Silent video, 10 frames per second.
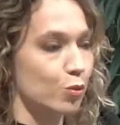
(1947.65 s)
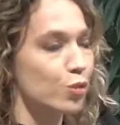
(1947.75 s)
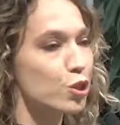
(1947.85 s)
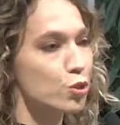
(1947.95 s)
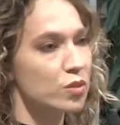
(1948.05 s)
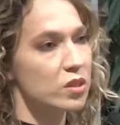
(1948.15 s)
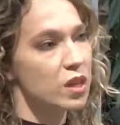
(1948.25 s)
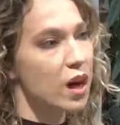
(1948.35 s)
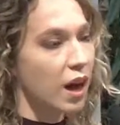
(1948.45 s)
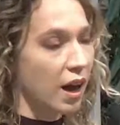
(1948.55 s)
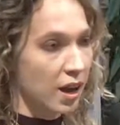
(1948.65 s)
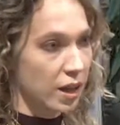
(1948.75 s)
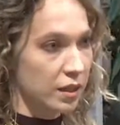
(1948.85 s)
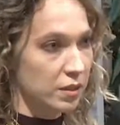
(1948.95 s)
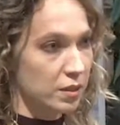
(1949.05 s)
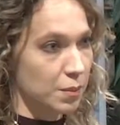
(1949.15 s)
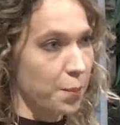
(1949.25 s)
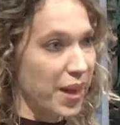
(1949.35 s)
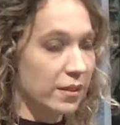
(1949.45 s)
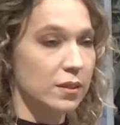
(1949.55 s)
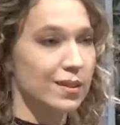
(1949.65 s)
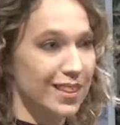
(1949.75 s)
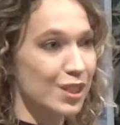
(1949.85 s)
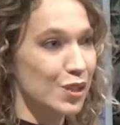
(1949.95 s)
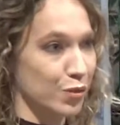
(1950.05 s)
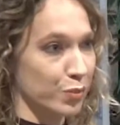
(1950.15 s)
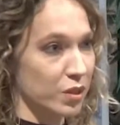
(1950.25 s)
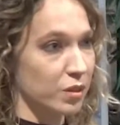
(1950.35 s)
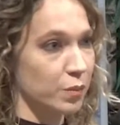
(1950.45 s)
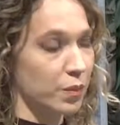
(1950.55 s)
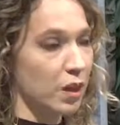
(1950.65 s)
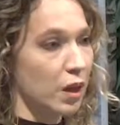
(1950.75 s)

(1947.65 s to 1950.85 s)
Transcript: We shouldn't hide bad things from them.